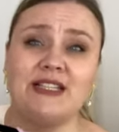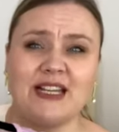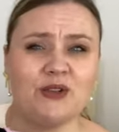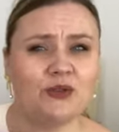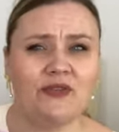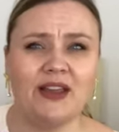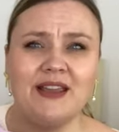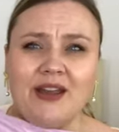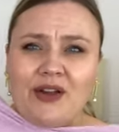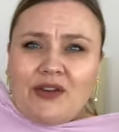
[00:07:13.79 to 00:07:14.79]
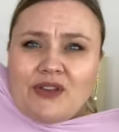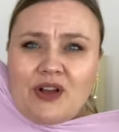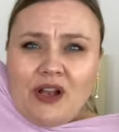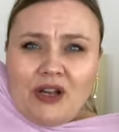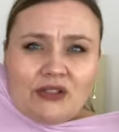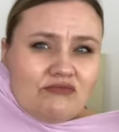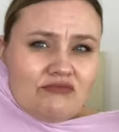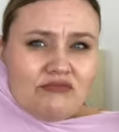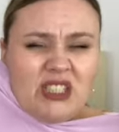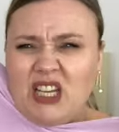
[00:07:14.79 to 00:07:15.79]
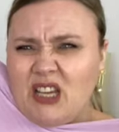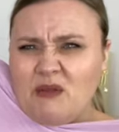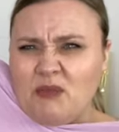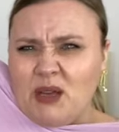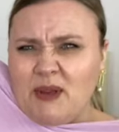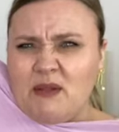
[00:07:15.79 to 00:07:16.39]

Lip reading: I don't know if I can carry off the color. Yeah, maybe.